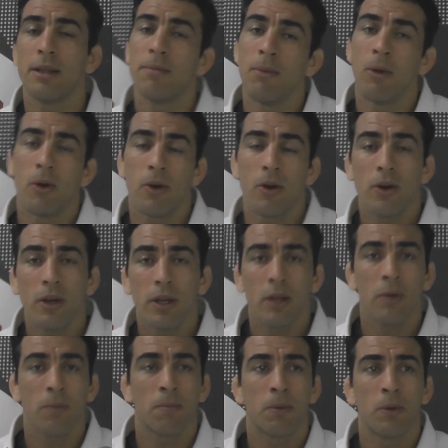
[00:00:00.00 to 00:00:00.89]
the more
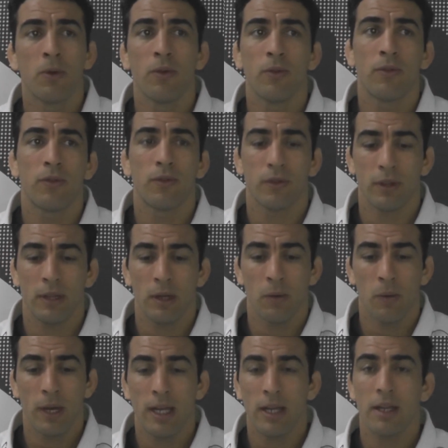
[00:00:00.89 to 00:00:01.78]
you improve
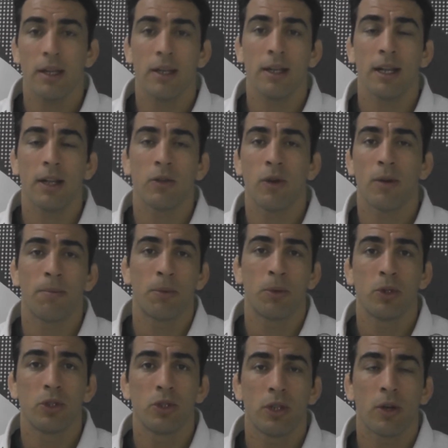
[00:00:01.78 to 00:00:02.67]
the way that you
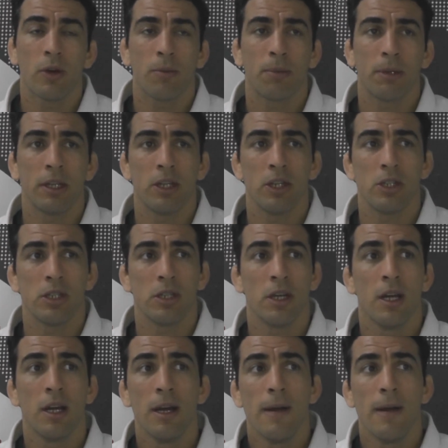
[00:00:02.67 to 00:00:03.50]
approach the competition.